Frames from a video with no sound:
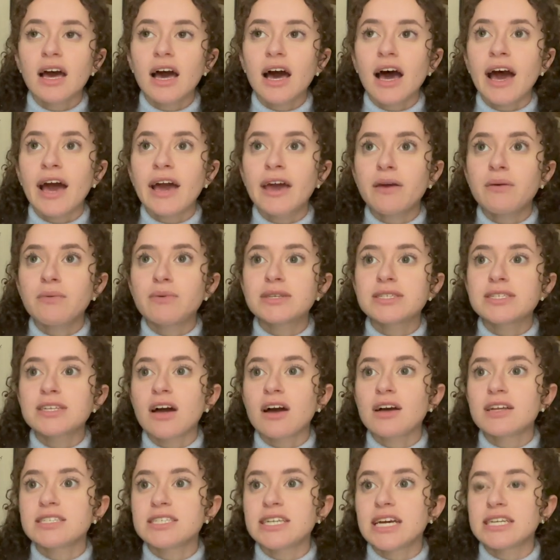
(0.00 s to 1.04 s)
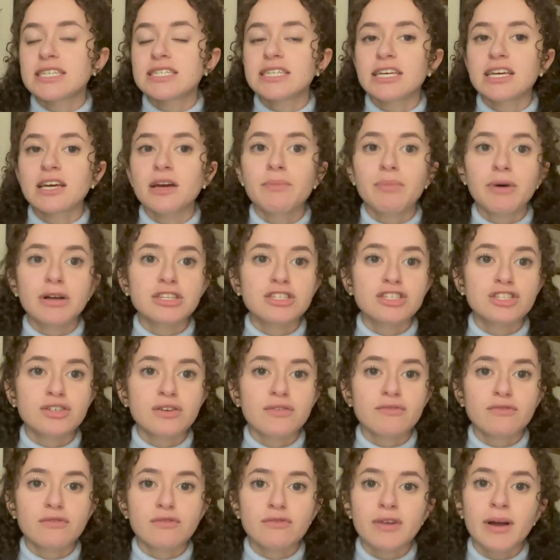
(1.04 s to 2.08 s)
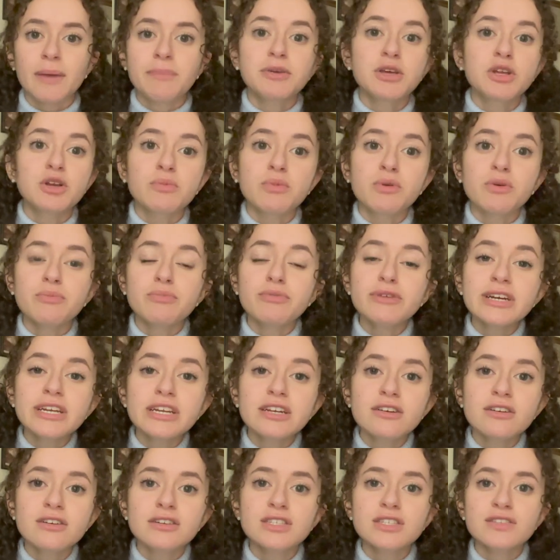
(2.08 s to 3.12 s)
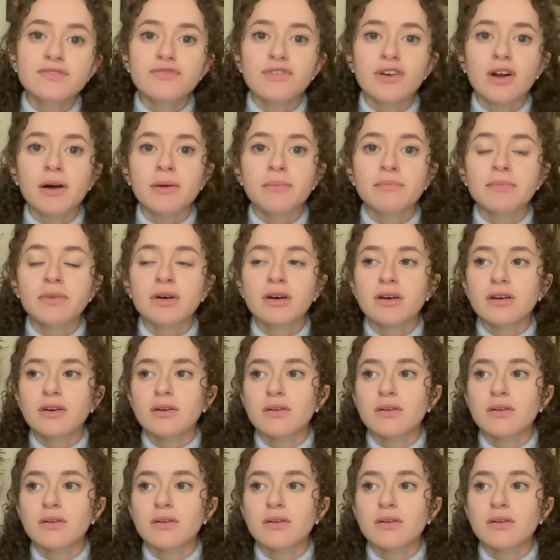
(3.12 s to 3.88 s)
I was contacting a bunch of reputable breeders from